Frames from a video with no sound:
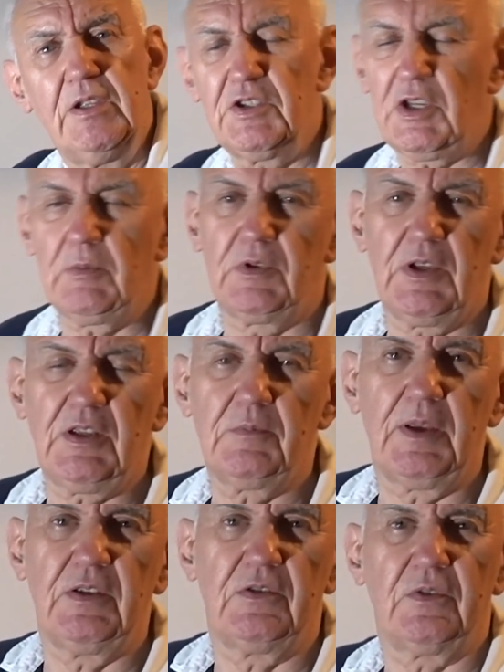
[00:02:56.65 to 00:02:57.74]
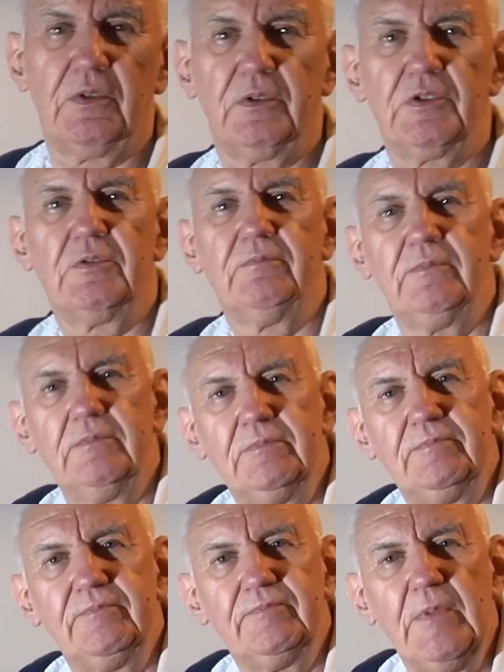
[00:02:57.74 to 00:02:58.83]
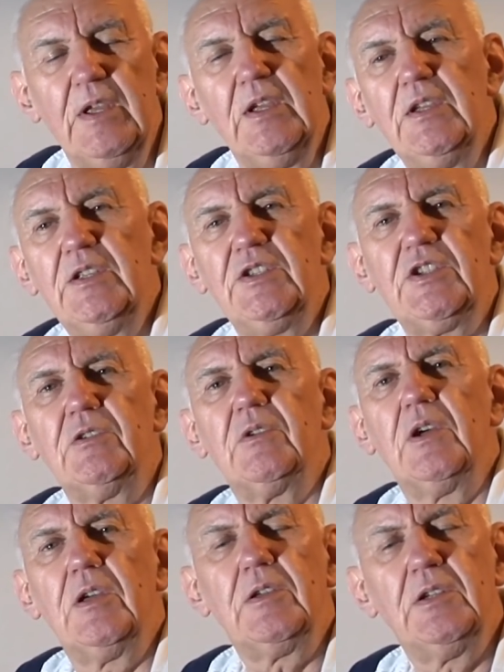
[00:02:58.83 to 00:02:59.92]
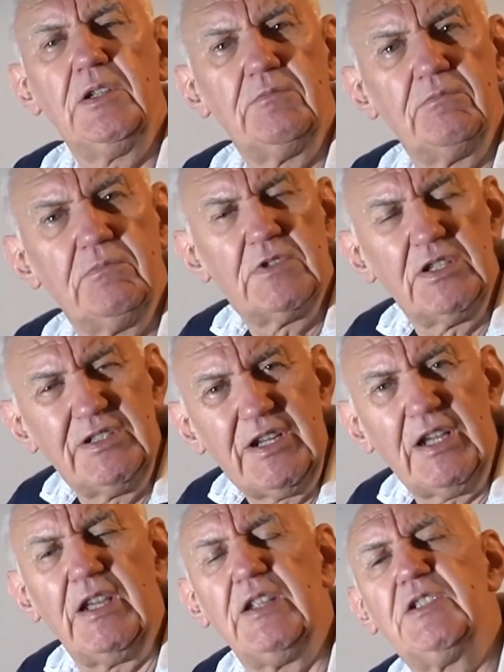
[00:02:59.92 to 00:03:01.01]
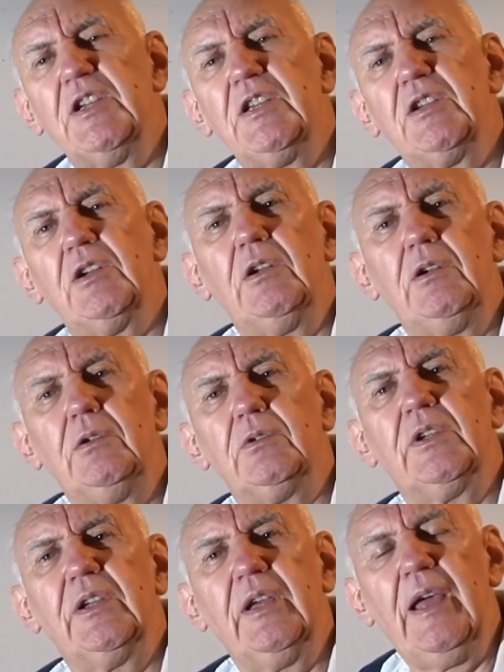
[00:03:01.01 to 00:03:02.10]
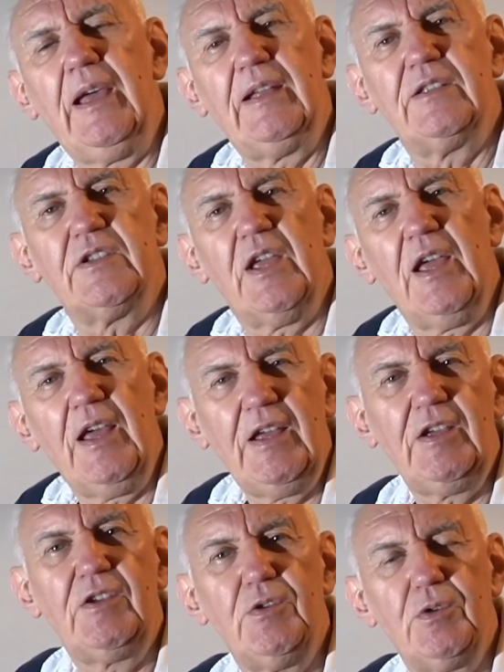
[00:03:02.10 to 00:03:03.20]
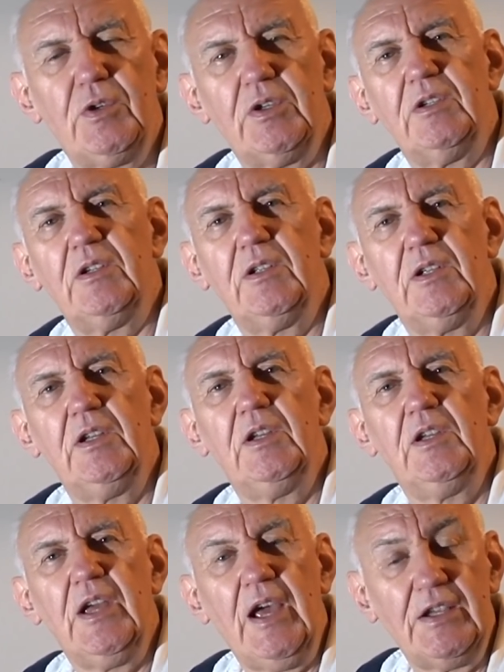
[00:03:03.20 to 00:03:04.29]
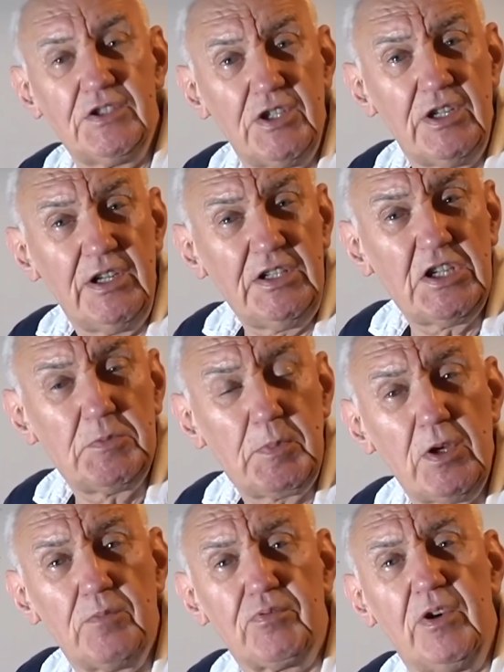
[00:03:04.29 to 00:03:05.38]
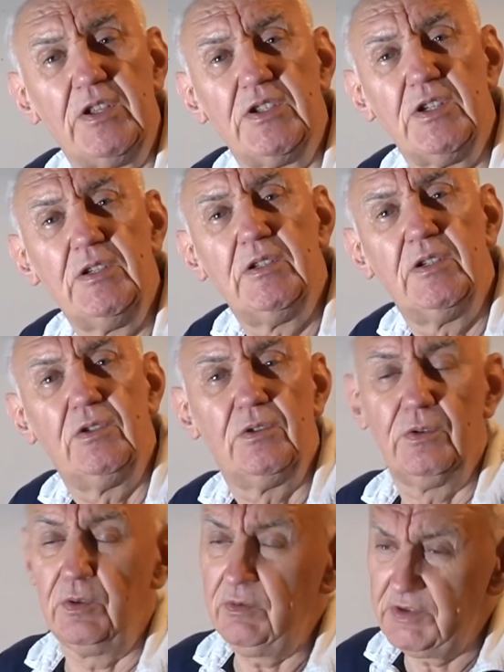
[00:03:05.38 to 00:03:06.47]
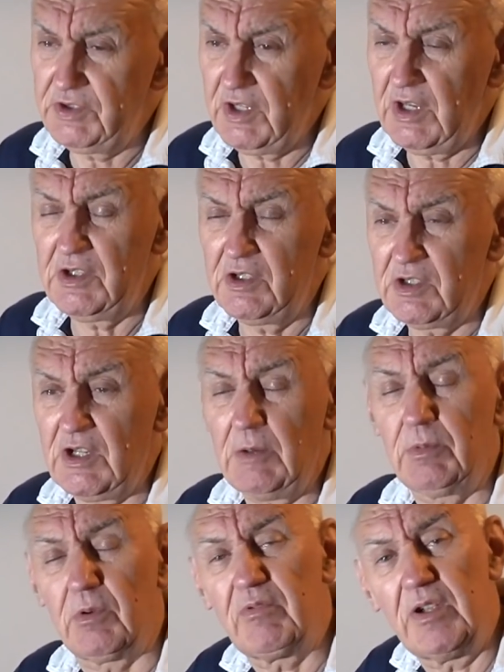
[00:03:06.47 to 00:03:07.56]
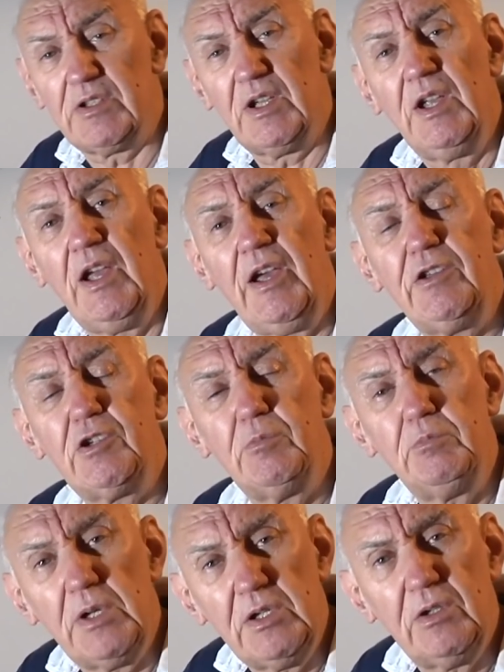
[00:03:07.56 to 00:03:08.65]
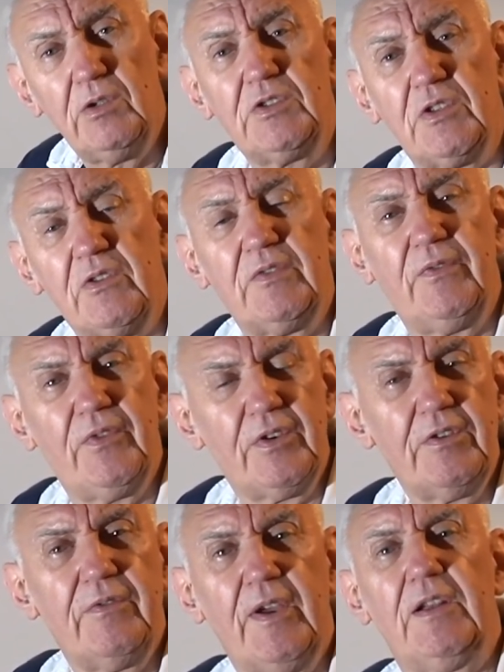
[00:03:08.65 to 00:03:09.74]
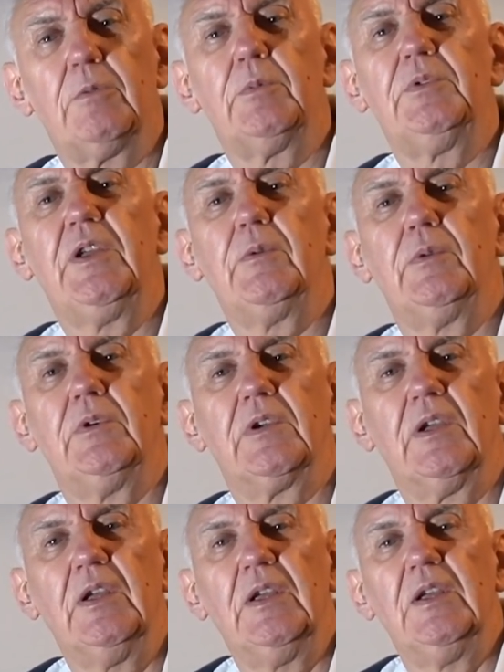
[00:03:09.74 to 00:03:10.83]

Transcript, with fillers: Same on the other bands, of course. So I'm going to today take a look at how you can, as an SSB operator or CW operator, how you can make use of this very valuable network.